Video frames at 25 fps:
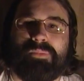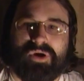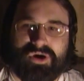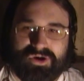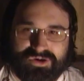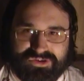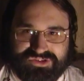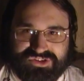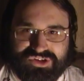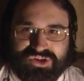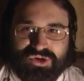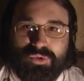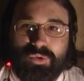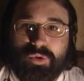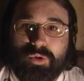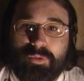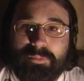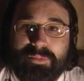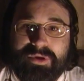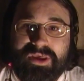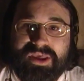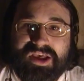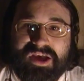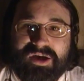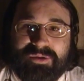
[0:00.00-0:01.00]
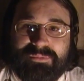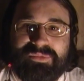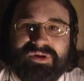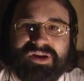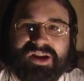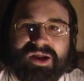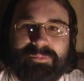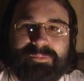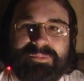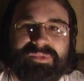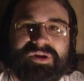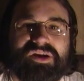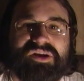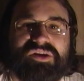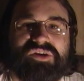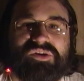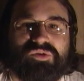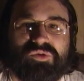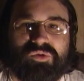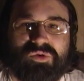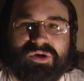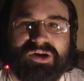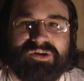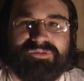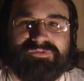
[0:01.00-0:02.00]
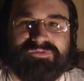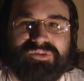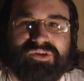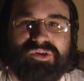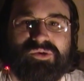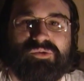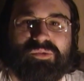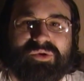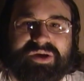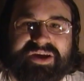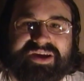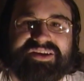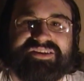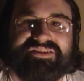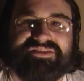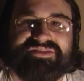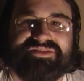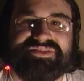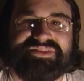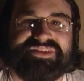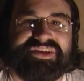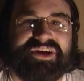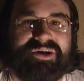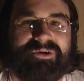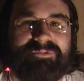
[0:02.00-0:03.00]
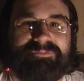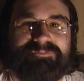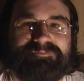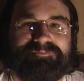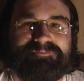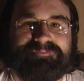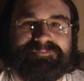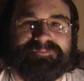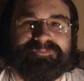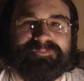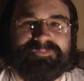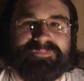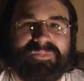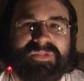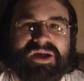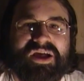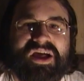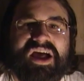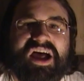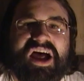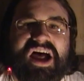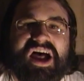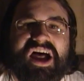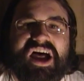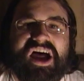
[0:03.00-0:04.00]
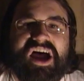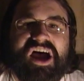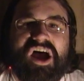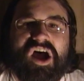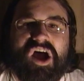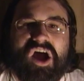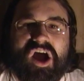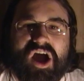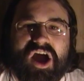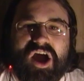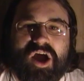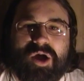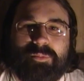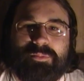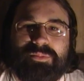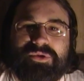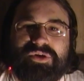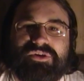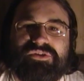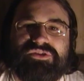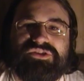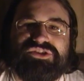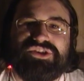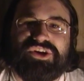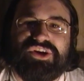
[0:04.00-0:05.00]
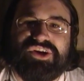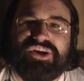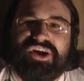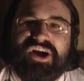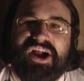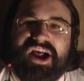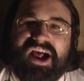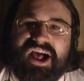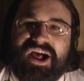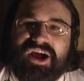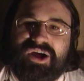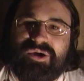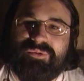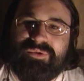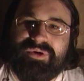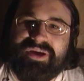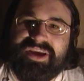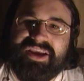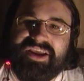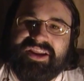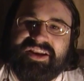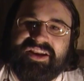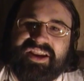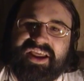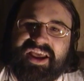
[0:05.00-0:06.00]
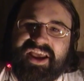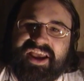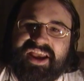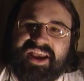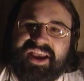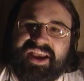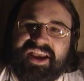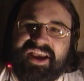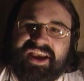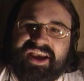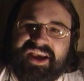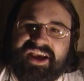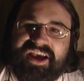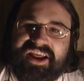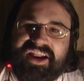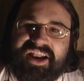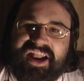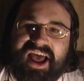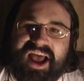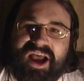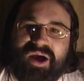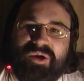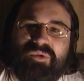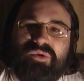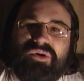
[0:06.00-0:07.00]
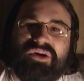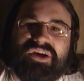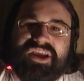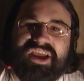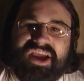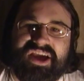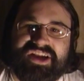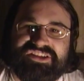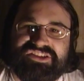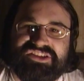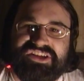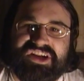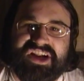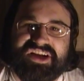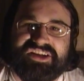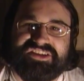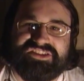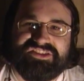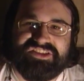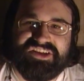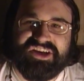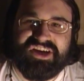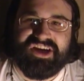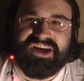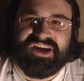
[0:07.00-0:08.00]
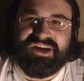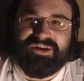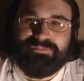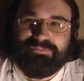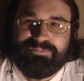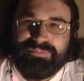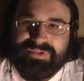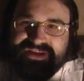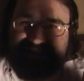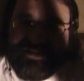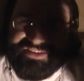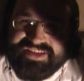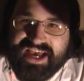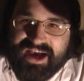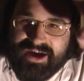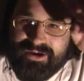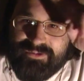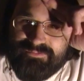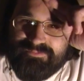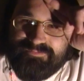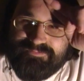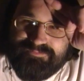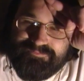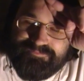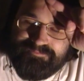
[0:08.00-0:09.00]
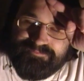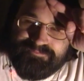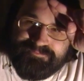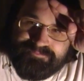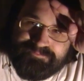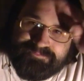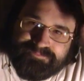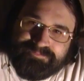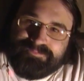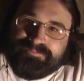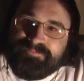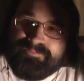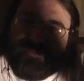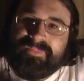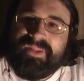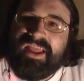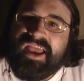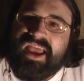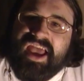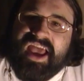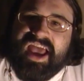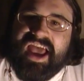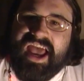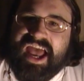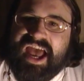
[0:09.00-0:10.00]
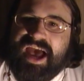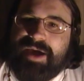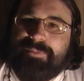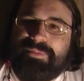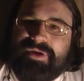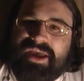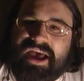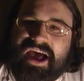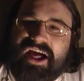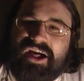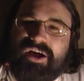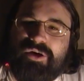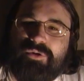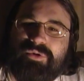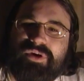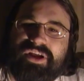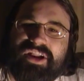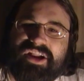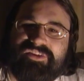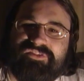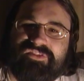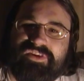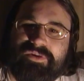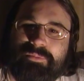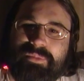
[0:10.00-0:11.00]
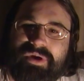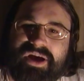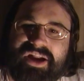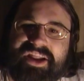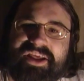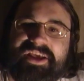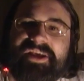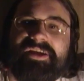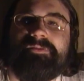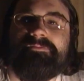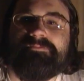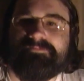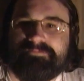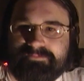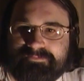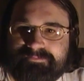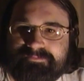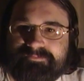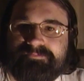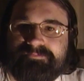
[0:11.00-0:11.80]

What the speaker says: Part 2 will be coming up in quite a few weeks. So, I hope you enjoy your Halloween, and I will catch you next time. Peace out. Happy Halloween, everybody.